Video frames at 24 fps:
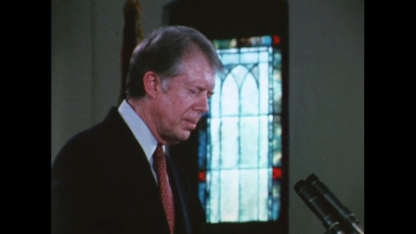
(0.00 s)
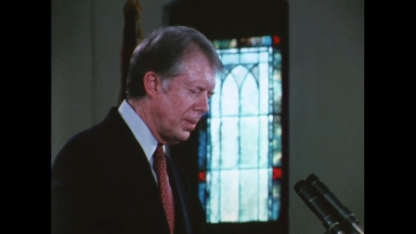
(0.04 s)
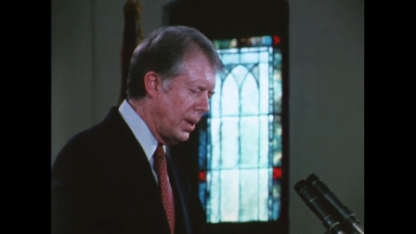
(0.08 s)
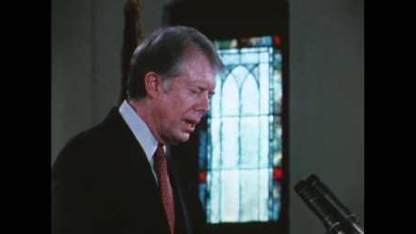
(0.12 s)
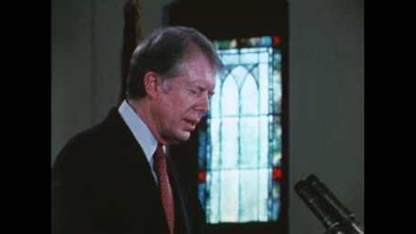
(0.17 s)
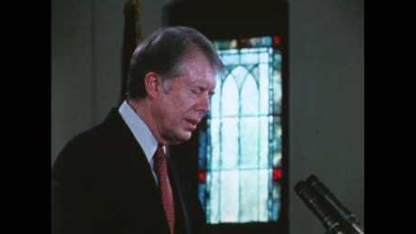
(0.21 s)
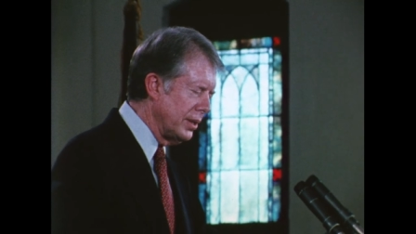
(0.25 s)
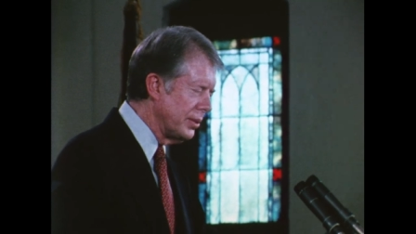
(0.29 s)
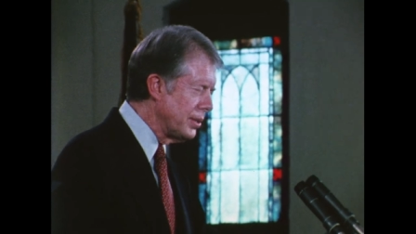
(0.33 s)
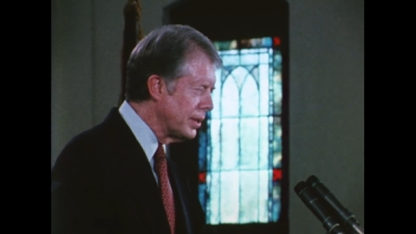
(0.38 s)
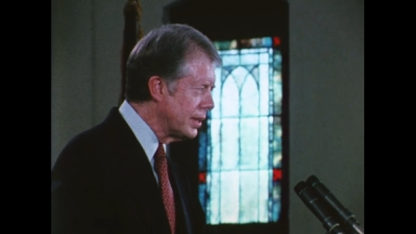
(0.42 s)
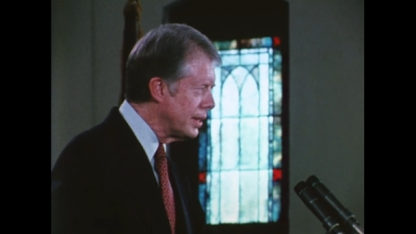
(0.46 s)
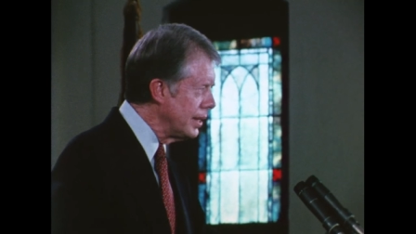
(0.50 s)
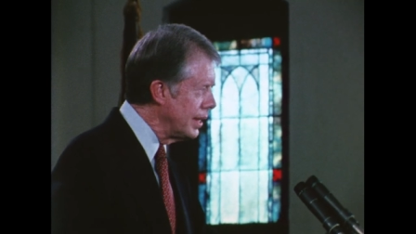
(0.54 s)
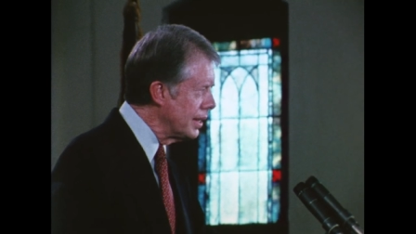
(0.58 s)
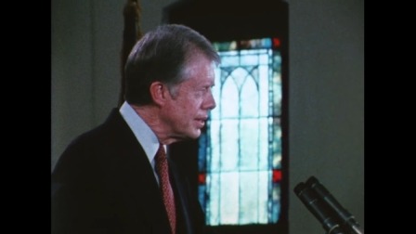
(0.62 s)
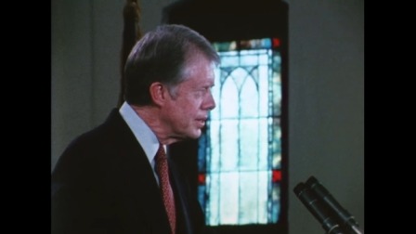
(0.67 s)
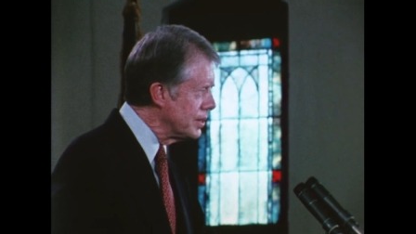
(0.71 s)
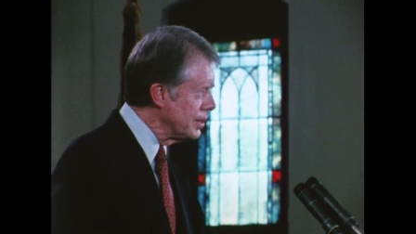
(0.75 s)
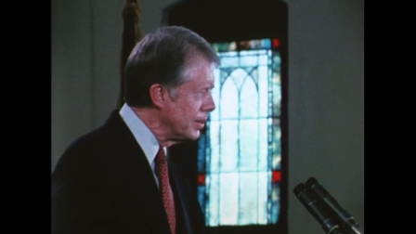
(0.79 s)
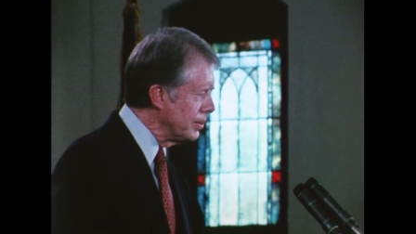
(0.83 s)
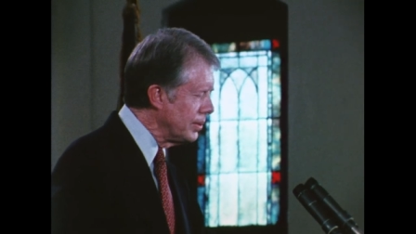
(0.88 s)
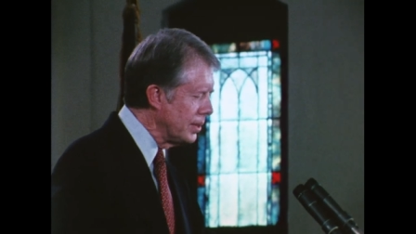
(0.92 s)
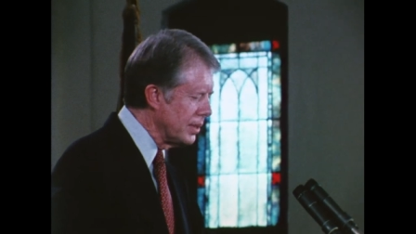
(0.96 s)
Martin Luther
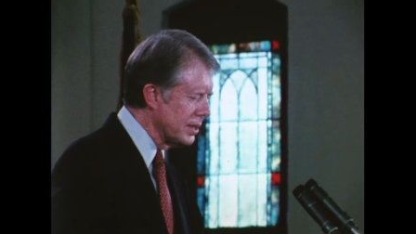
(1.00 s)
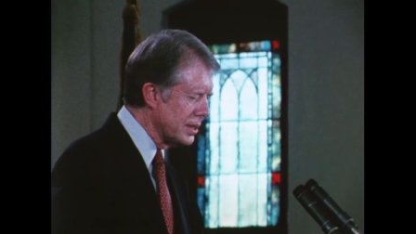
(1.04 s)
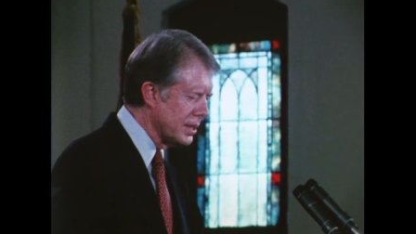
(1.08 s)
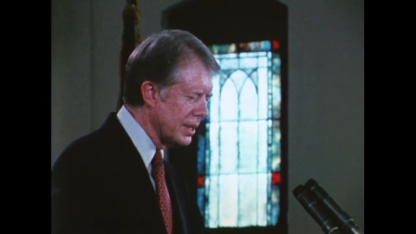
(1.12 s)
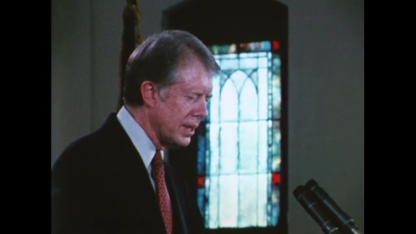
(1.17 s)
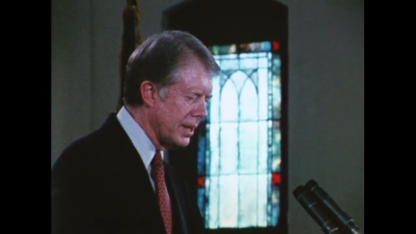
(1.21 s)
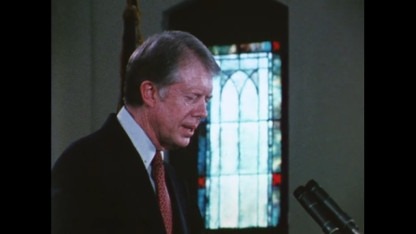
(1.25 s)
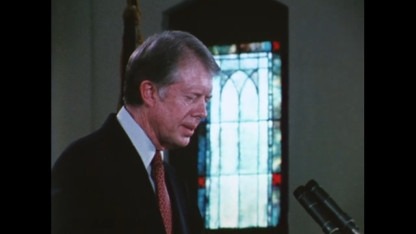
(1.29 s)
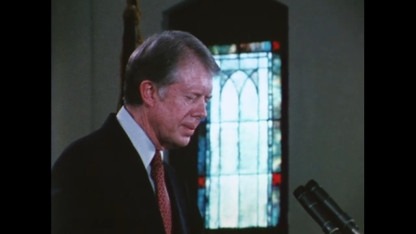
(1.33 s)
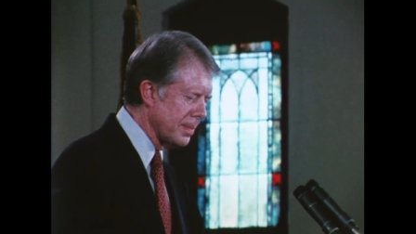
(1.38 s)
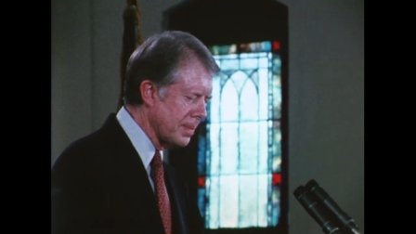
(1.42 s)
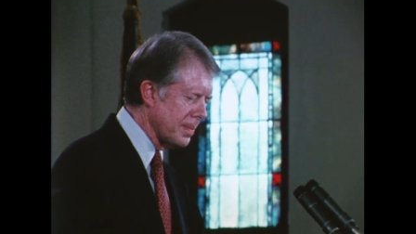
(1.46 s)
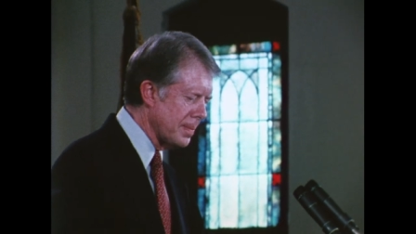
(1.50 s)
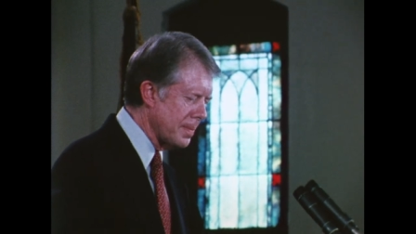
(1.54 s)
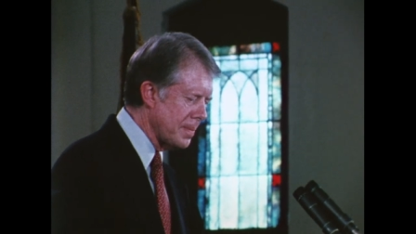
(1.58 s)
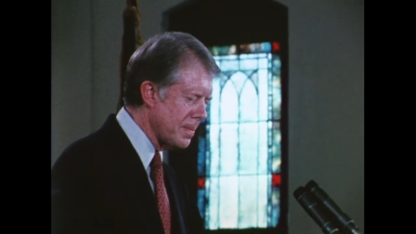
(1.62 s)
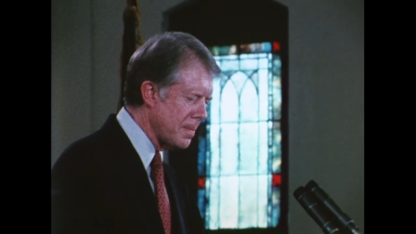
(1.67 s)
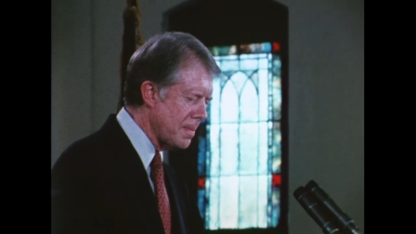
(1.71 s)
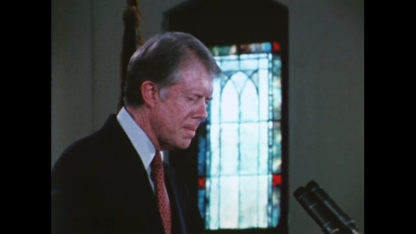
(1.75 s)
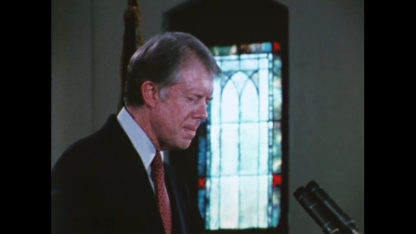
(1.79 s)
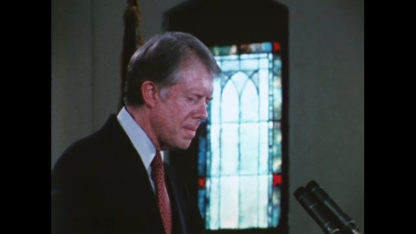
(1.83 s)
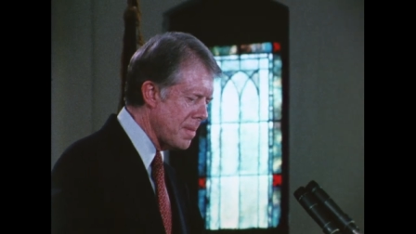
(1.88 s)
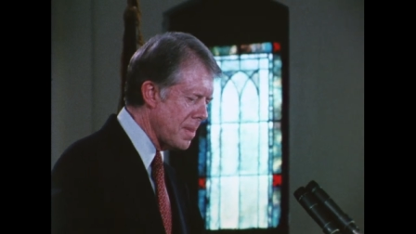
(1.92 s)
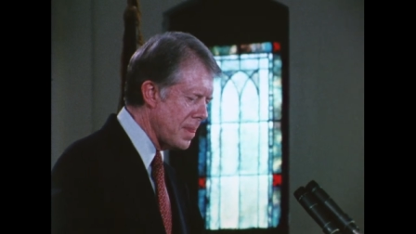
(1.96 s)
King, Junior said,
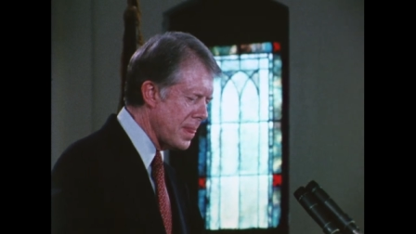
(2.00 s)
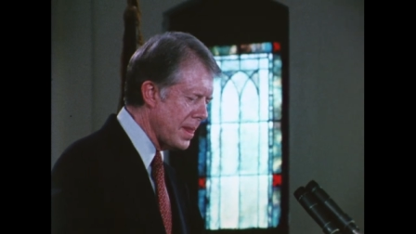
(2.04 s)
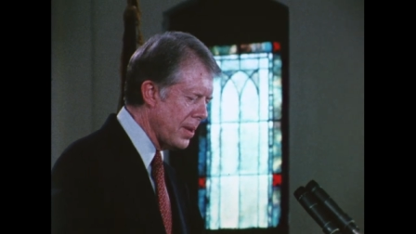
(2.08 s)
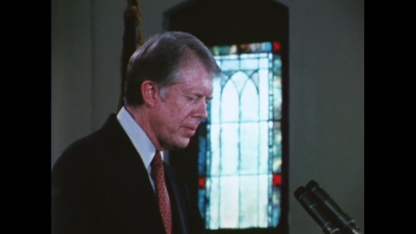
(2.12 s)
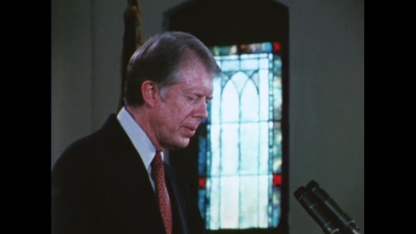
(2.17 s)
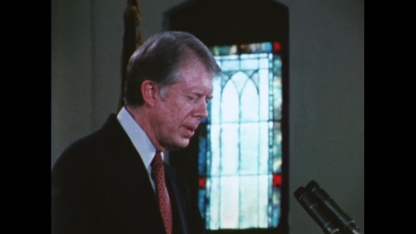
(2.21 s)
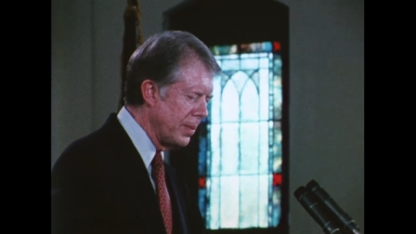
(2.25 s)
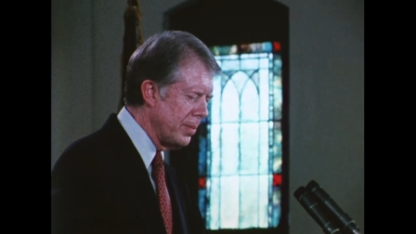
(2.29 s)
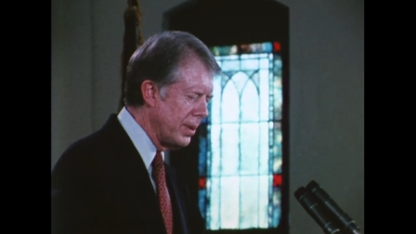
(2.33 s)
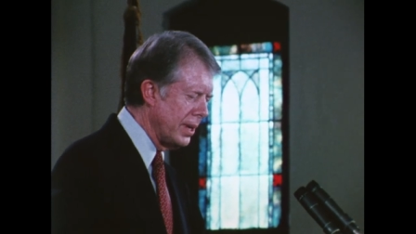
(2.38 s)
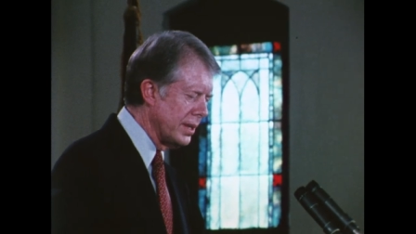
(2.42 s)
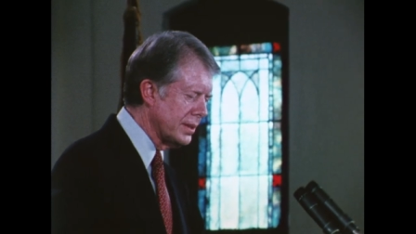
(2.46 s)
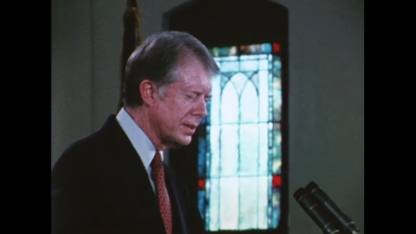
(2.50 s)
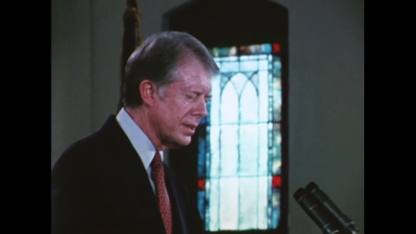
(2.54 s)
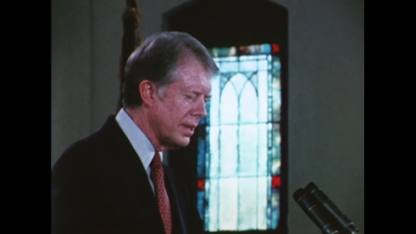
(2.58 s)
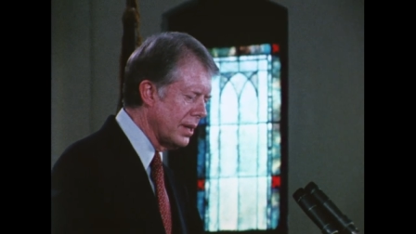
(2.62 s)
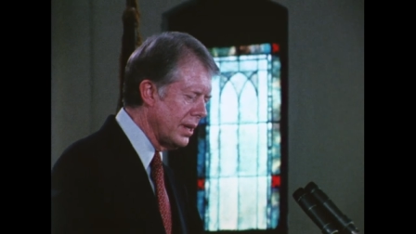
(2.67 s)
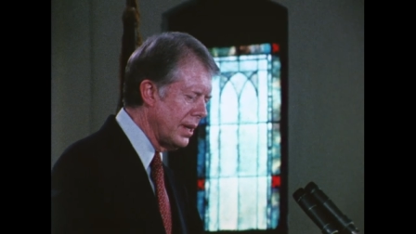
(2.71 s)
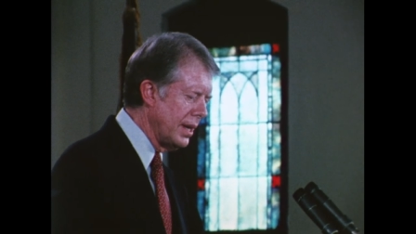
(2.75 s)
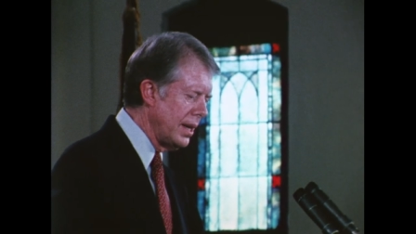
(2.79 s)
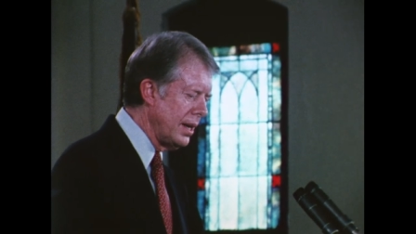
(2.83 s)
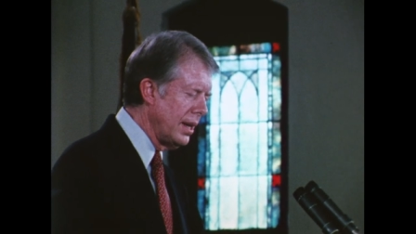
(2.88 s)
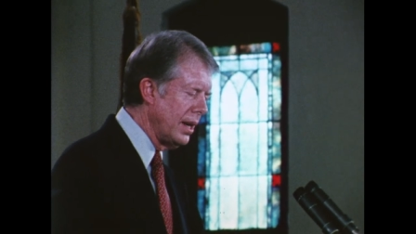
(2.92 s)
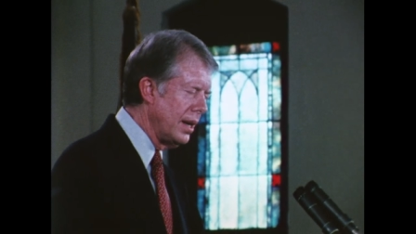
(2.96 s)
"We
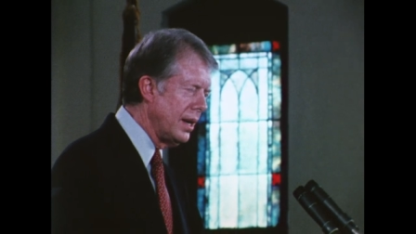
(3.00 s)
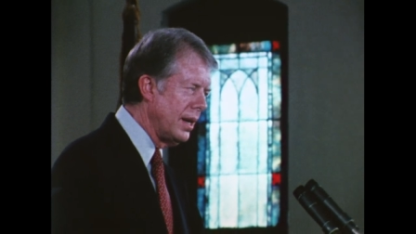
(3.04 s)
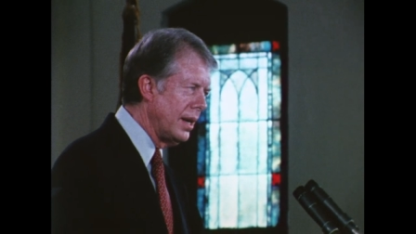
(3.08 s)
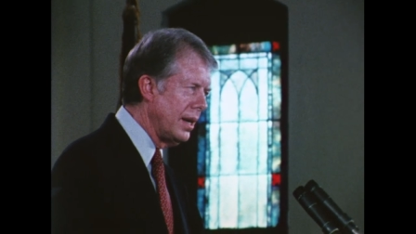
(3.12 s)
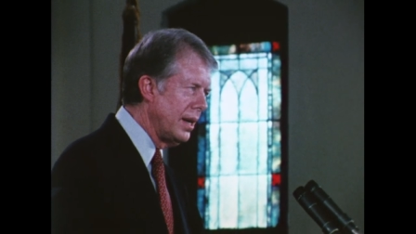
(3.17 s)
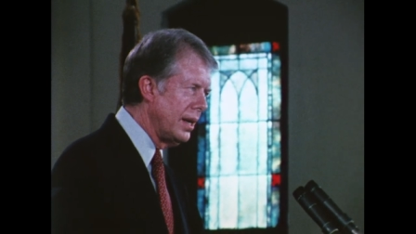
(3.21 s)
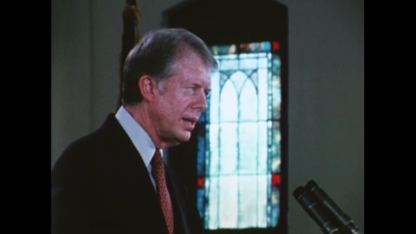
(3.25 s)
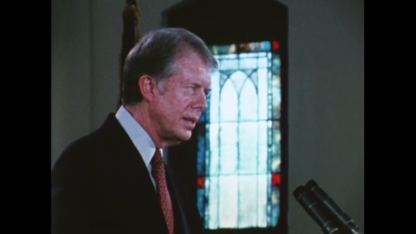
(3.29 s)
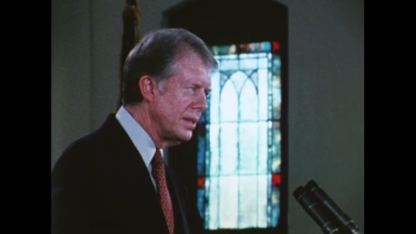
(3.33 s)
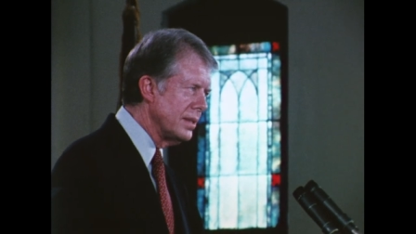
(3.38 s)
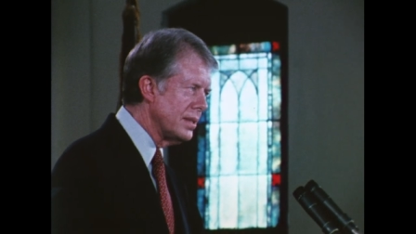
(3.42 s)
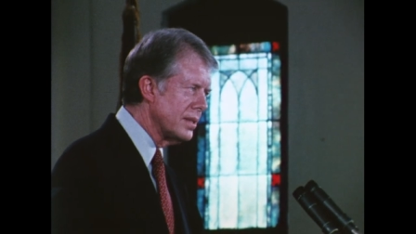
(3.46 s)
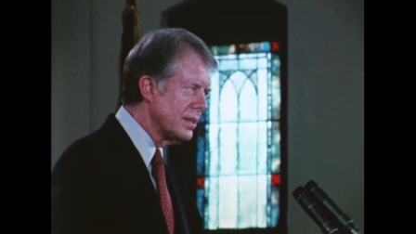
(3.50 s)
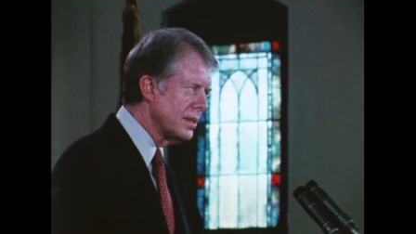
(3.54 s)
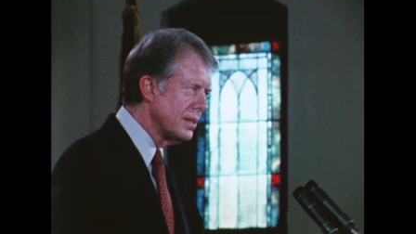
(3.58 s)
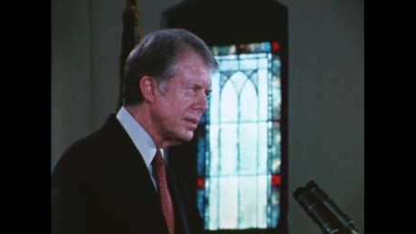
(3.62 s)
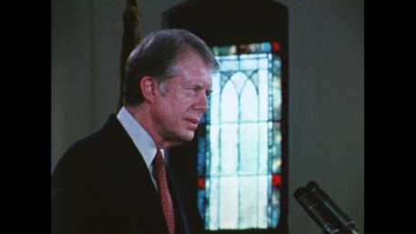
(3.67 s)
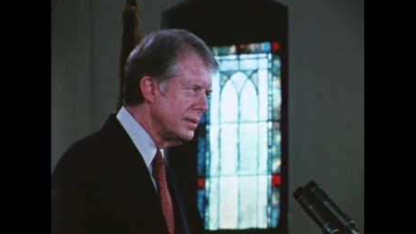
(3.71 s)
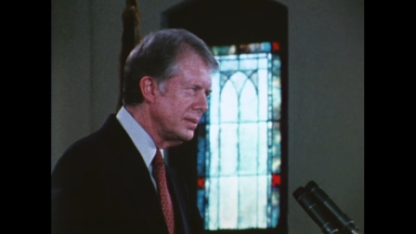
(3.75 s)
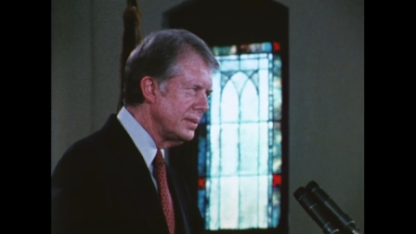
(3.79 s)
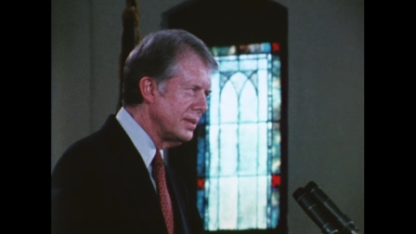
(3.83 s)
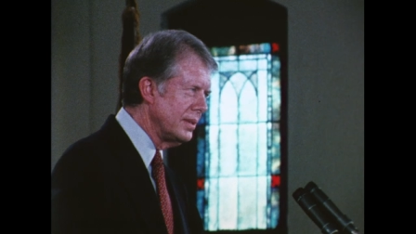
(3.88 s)
must lay hands